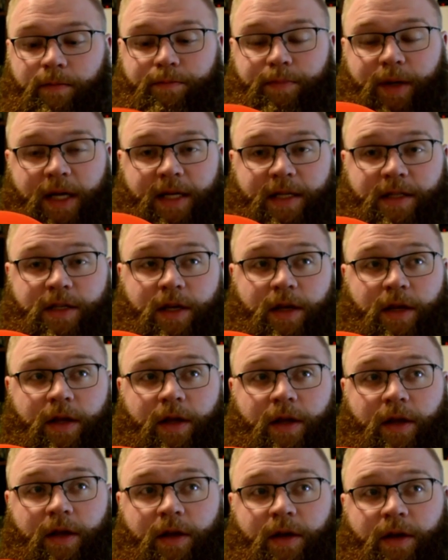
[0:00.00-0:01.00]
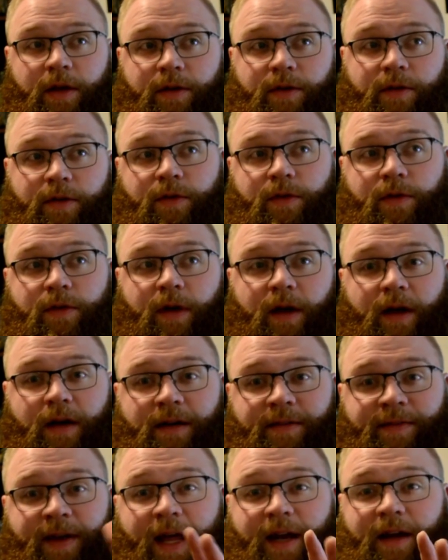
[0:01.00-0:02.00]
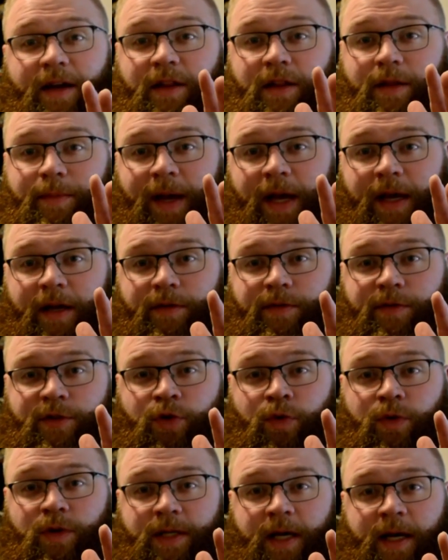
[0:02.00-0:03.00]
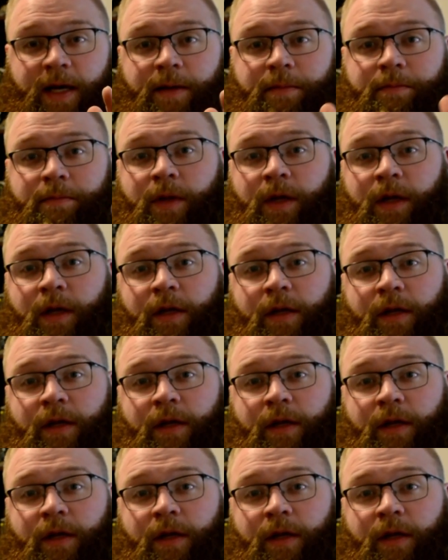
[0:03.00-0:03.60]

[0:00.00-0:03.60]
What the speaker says: but I've had it in the bag a short time.